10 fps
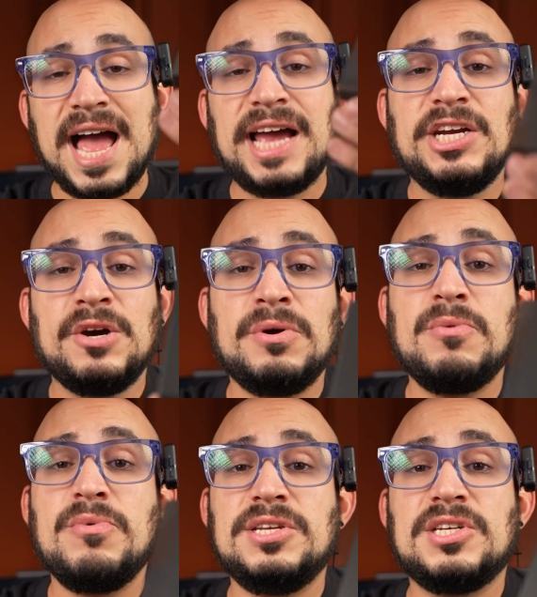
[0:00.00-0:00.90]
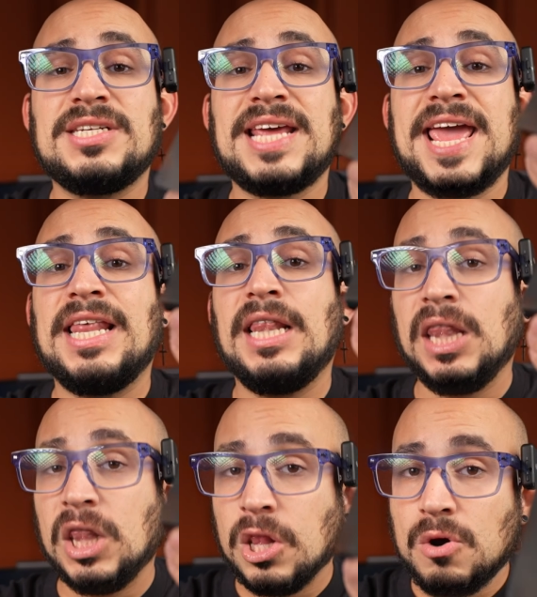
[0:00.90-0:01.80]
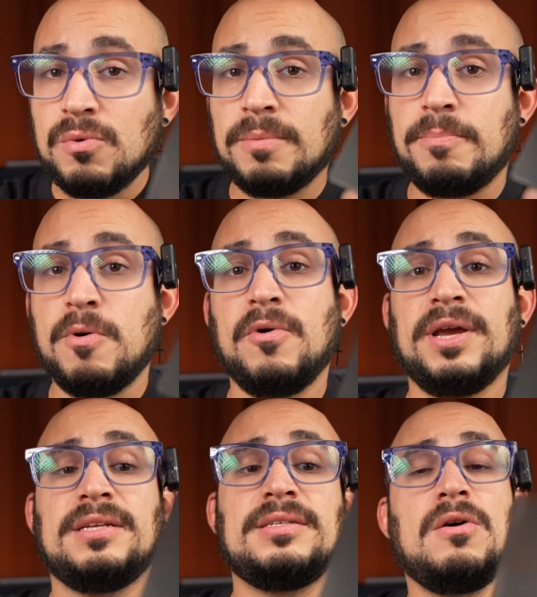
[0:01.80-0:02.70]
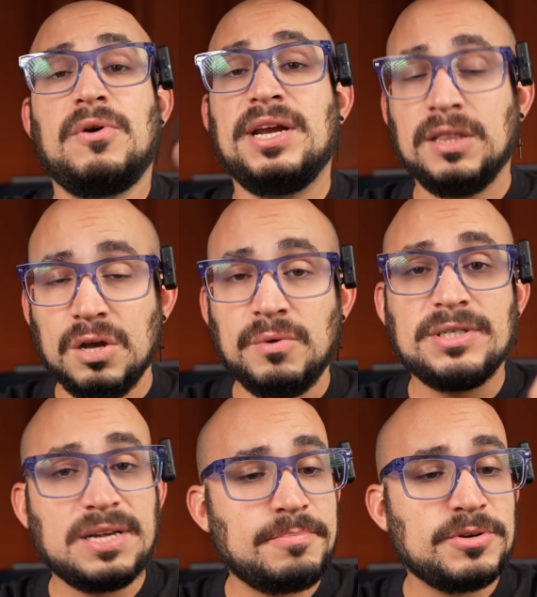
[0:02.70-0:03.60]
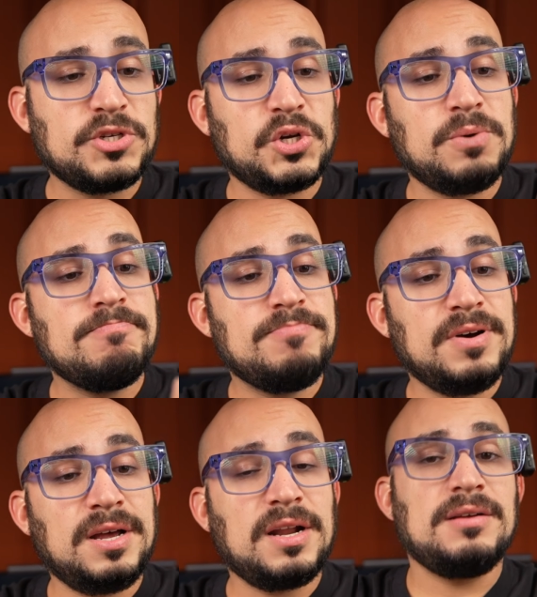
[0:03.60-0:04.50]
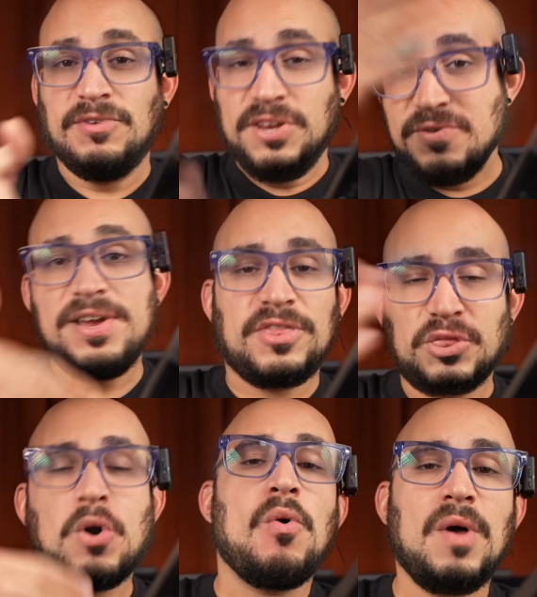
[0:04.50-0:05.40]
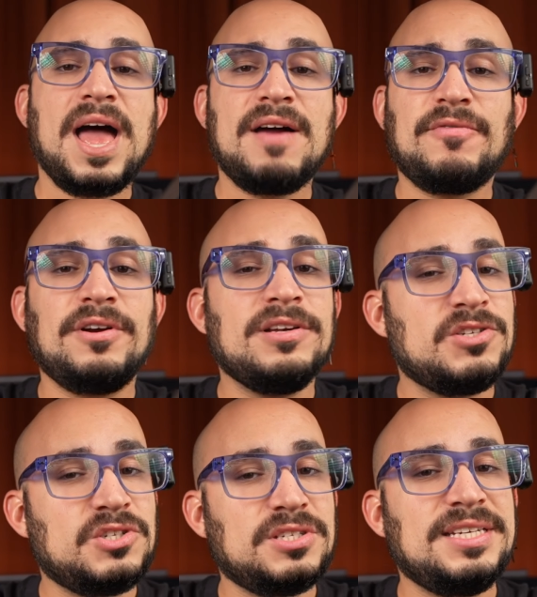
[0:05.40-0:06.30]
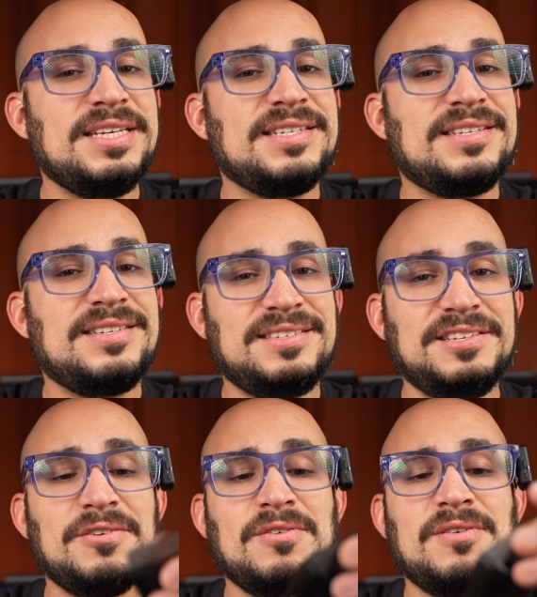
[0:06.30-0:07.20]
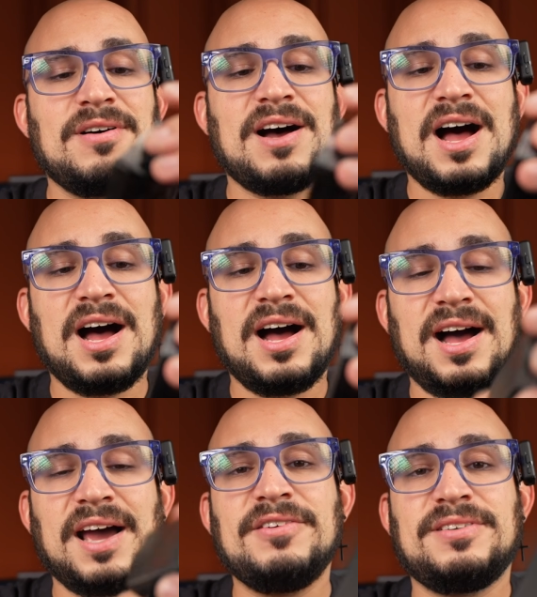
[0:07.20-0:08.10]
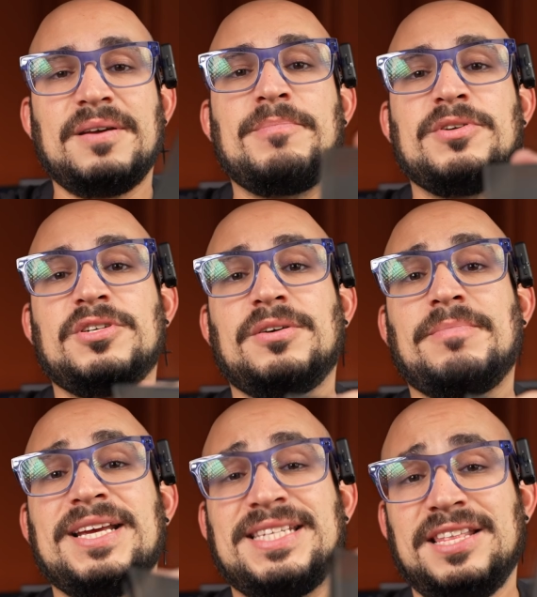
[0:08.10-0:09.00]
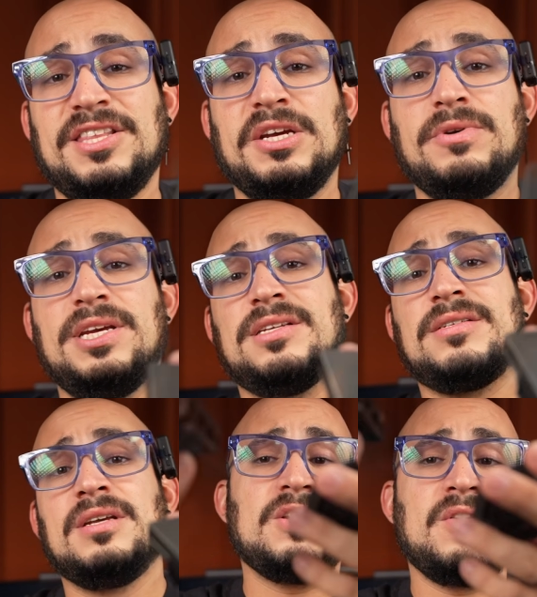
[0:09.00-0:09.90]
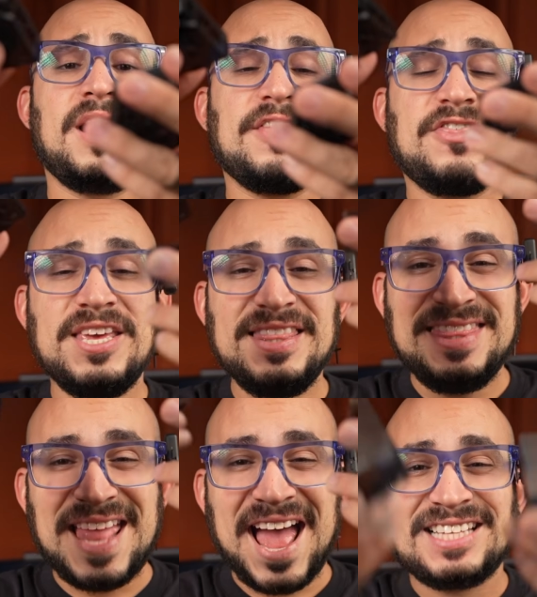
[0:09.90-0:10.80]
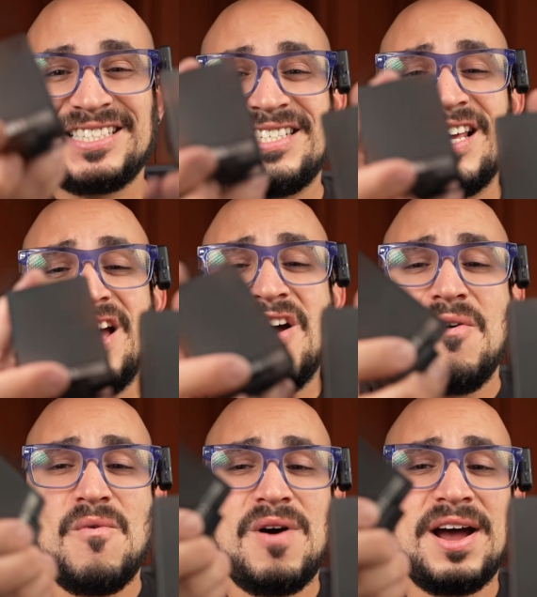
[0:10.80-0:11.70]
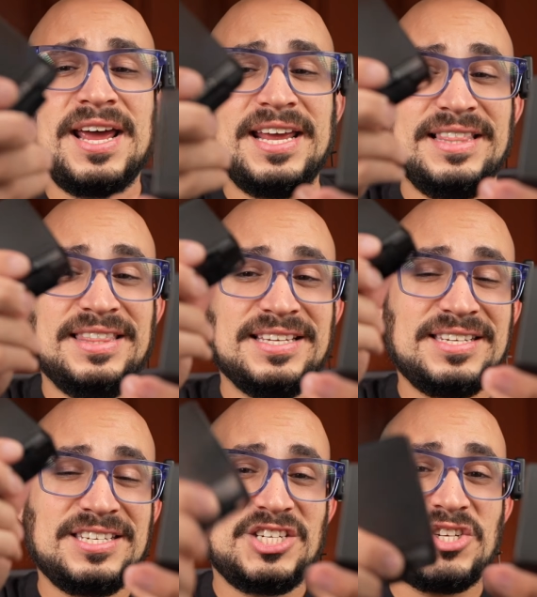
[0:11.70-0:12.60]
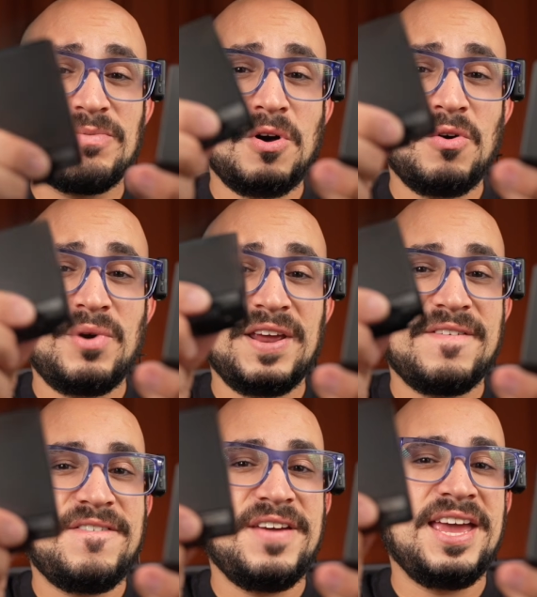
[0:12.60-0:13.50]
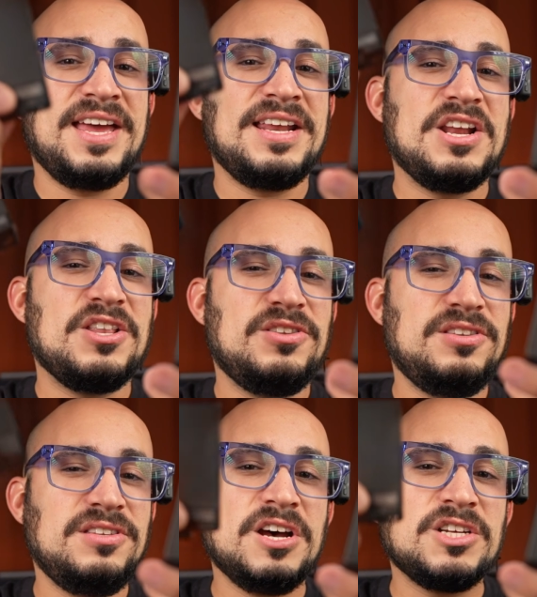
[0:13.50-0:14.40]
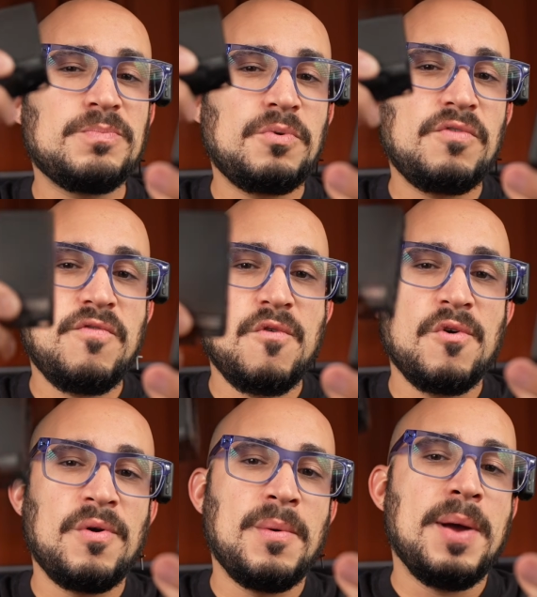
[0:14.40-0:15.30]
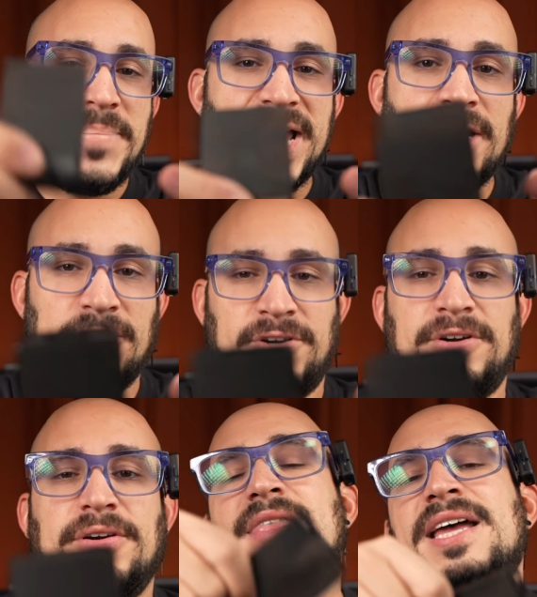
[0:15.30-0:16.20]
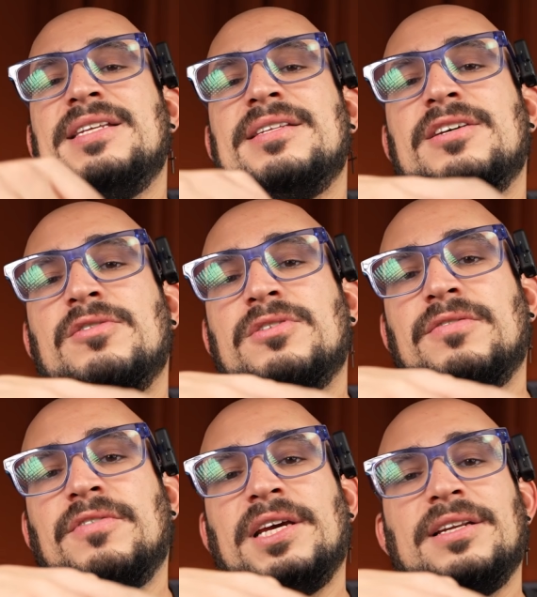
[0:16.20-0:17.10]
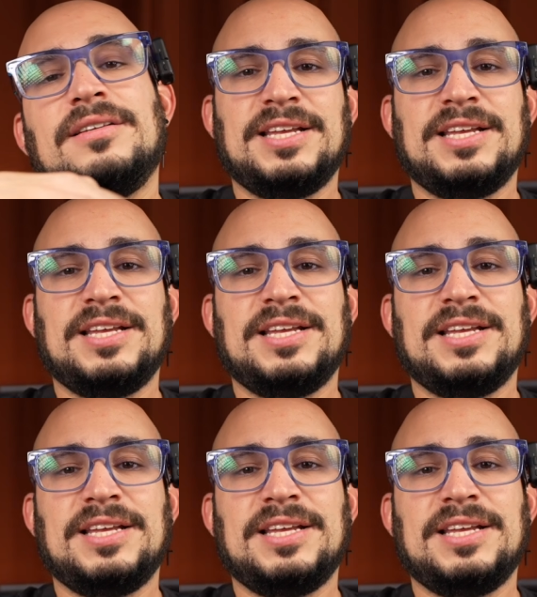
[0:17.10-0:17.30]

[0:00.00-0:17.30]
I know it reaches a lower point or a lower temperature, but when you get the whole average, is still a higher temperature by 10 degrees. So I think that's why the Smallrig fan does perform better than the Tilta fan.